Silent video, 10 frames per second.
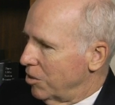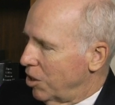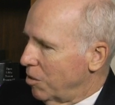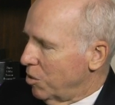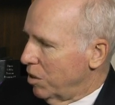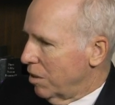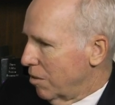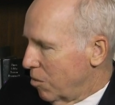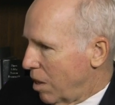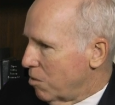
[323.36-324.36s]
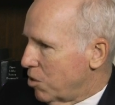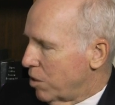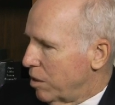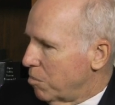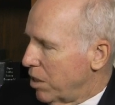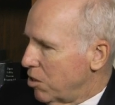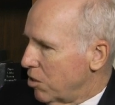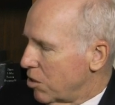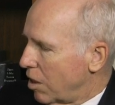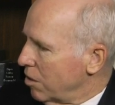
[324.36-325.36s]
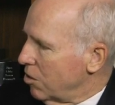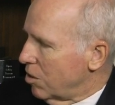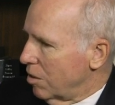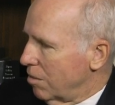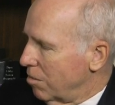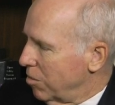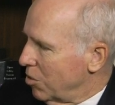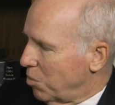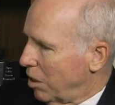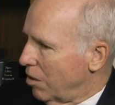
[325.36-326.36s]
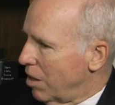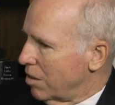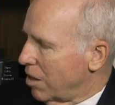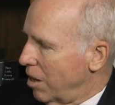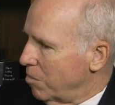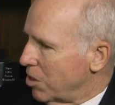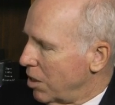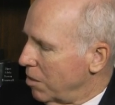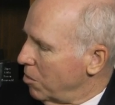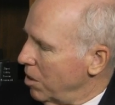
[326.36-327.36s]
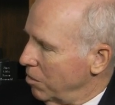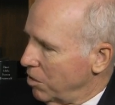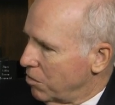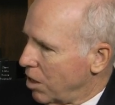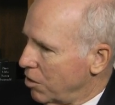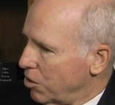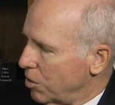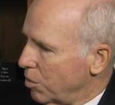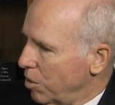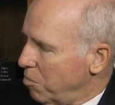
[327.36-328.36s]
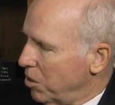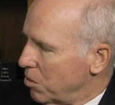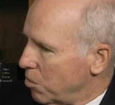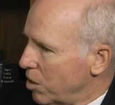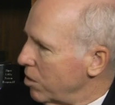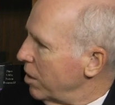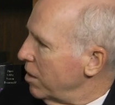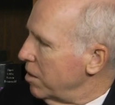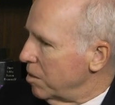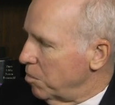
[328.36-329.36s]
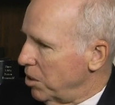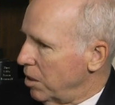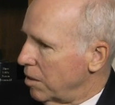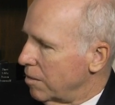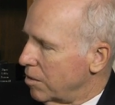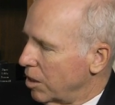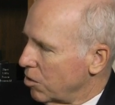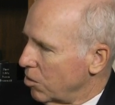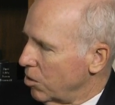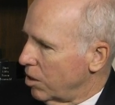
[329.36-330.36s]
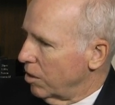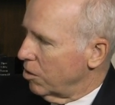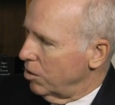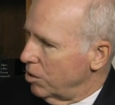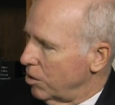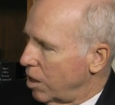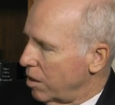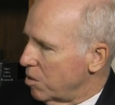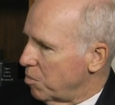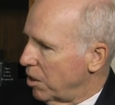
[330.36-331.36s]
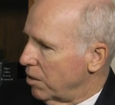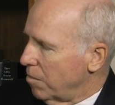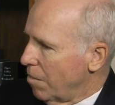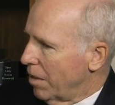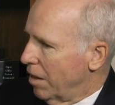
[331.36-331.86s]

Generally, when I was treating patients, I used to spend a lot of time saying, well, you've got your lipids where they need to be and things are looking good, your diet's better,